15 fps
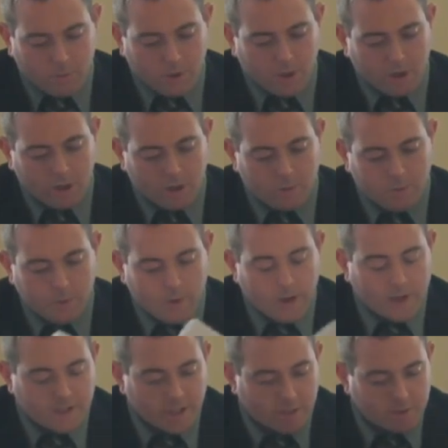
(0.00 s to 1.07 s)
where we were
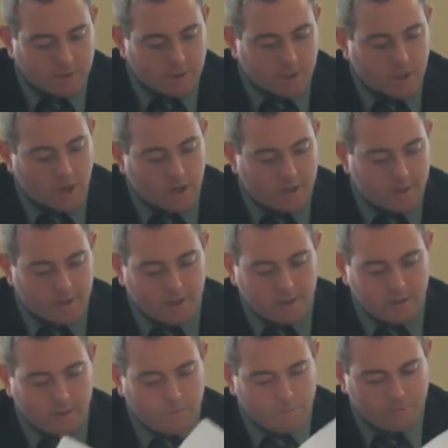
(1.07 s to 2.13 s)
actually able to cut a
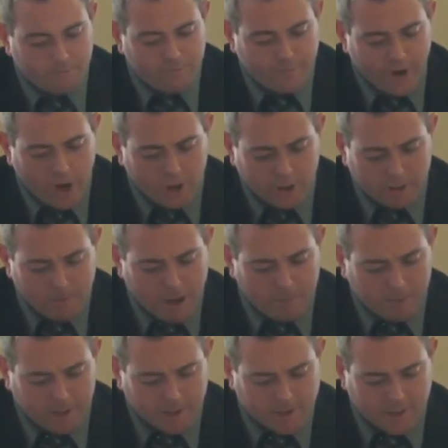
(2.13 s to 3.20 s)
fairly, in
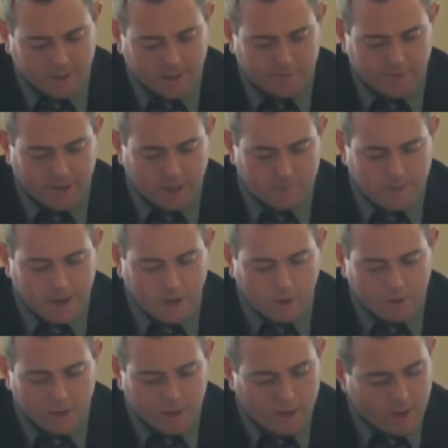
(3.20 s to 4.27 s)
my opinion, significant
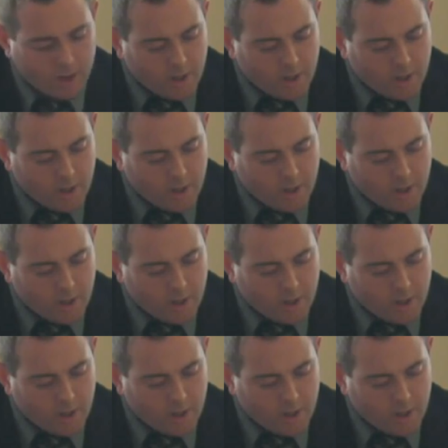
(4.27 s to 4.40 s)
amount.